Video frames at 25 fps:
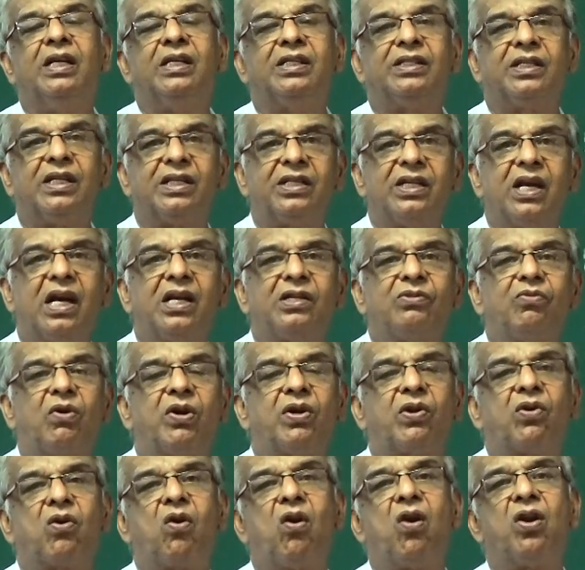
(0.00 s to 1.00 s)
such as
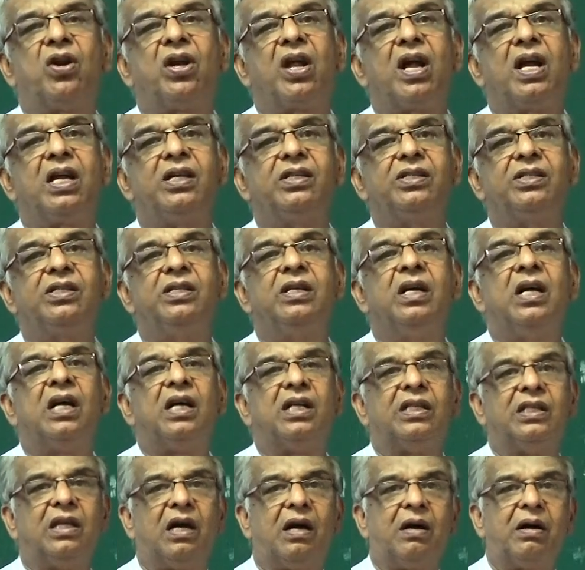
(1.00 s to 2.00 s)
what you call it as
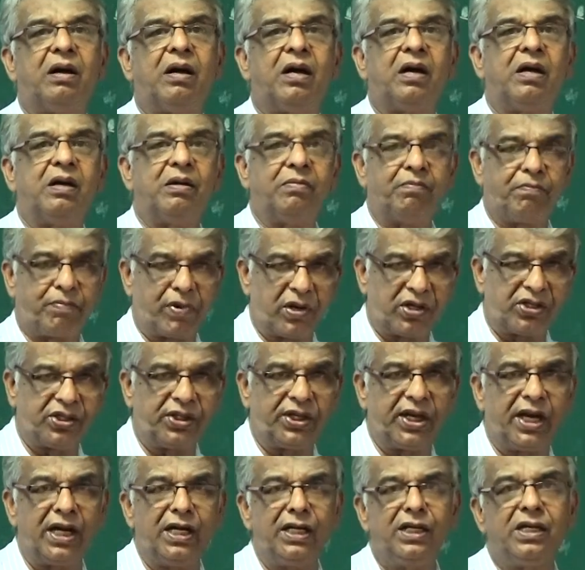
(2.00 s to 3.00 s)
the
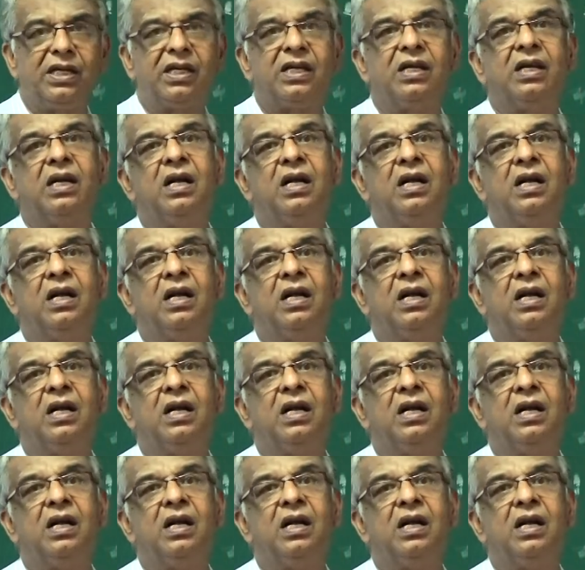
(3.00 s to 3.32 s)
president,